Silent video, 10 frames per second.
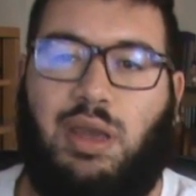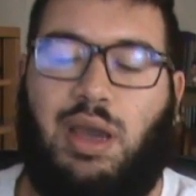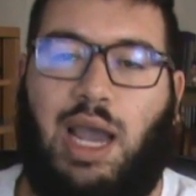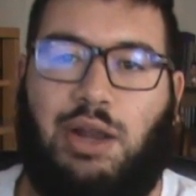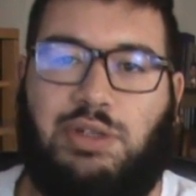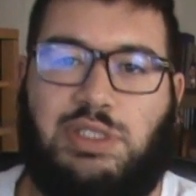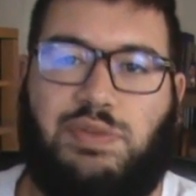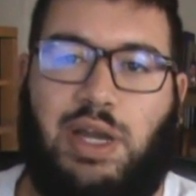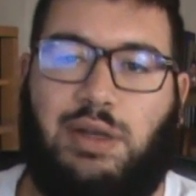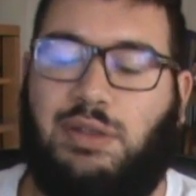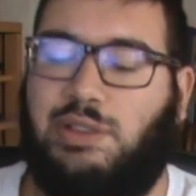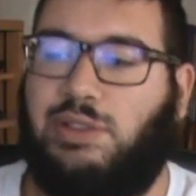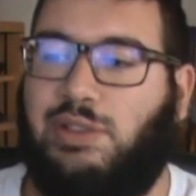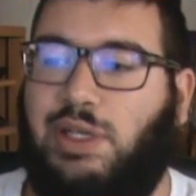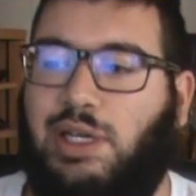Irish
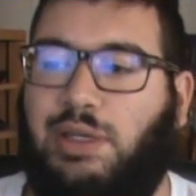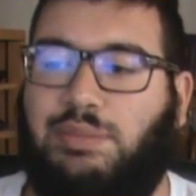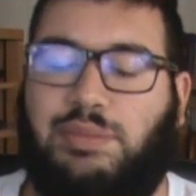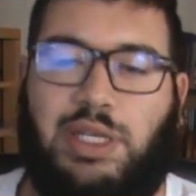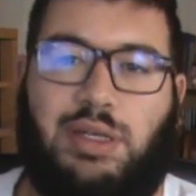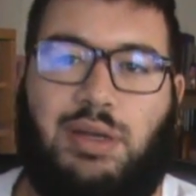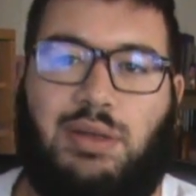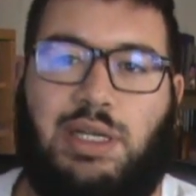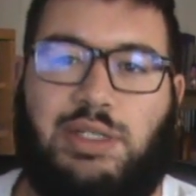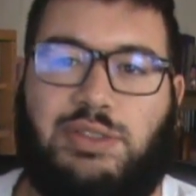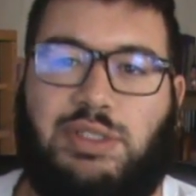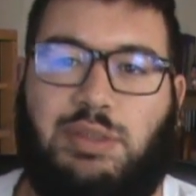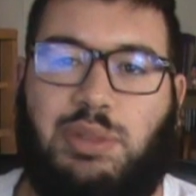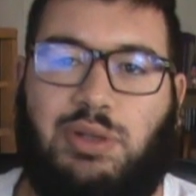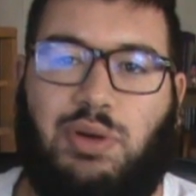fighters, like Gunnar
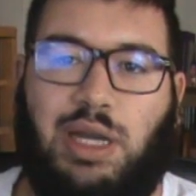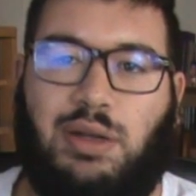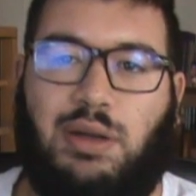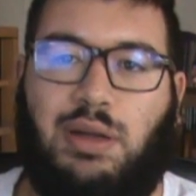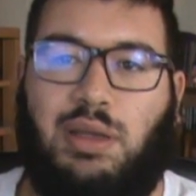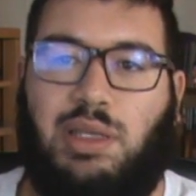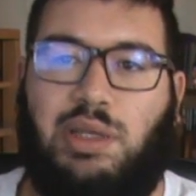Nelson, McGregor,